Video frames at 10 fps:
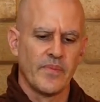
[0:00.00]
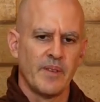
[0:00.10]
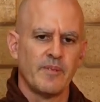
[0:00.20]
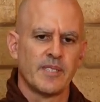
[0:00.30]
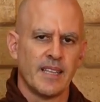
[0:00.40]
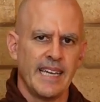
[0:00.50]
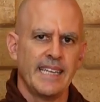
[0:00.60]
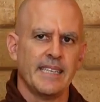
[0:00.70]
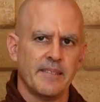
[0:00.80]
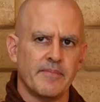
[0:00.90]
and it was a
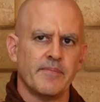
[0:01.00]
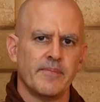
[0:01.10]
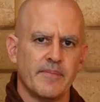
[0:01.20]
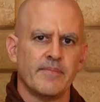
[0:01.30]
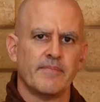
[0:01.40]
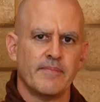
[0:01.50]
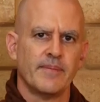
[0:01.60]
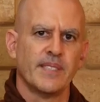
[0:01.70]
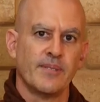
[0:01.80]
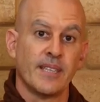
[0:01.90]
lady,
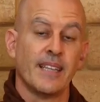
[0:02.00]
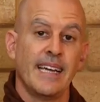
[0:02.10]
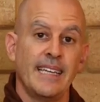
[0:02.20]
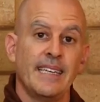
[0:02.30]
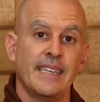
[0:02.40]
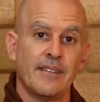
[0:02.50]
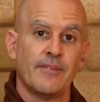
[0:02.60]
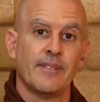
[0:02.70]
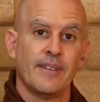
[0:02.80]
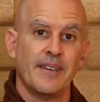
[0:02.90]
and
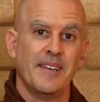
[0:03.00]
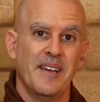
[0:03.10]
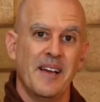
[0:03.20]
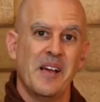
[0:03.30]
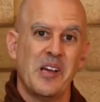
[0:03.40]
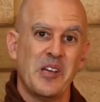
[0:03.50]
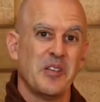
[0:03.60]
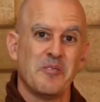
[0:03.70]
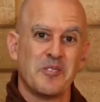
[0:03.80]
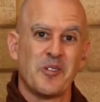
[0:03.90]

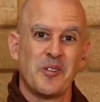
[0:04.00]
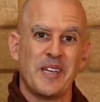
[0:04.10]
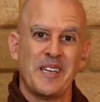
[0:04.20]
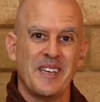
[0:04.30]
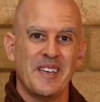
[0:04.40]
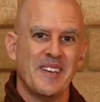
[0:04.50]
it was only